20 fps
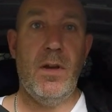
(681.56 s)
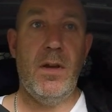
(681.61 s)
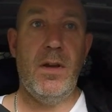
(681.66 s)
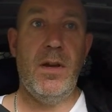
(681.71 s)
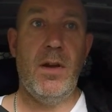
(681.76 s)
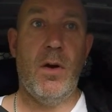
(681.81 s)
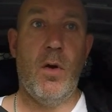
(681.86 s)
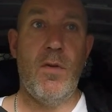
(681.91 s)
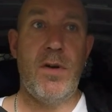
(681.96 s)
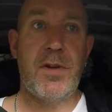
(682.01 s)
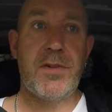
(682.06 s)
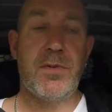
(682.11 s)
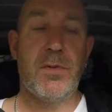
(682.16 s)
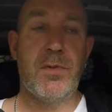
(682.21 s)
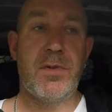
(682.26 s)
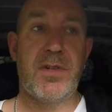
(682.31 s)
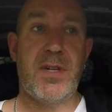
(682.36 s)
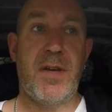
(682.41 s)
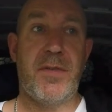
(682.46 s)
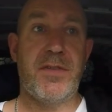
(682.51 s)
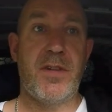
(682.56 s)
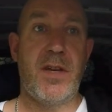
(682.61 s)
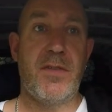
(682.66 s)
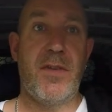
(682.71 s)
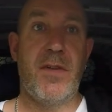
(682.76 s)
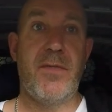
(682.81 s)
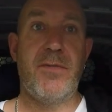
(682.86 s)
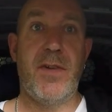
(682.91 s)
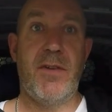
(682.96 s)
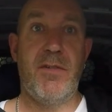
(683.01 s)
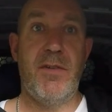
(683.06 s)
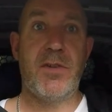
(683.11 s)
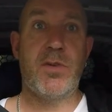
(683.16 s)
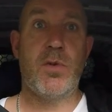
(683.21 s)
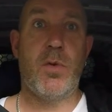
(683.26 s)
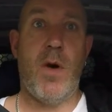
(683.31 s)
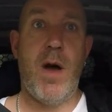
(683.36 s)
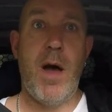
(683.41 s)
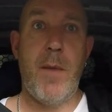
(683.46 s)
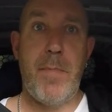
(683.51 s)
you know, all that sort of stuff. So that there is
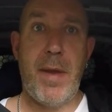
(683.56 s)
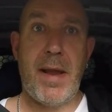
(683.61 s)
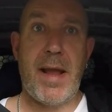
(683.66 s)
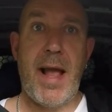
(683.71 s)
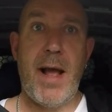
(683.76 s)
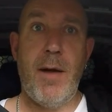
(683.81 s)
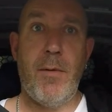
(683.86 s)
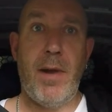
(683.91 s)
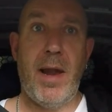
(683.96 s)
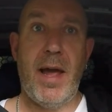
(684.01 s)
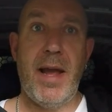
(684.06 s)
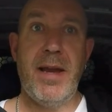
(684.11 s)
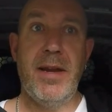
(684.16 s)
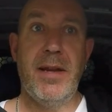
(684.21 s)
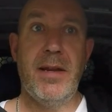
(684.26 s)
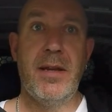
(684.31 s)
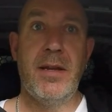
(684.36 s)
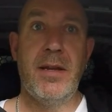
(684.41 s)
quite a big outlay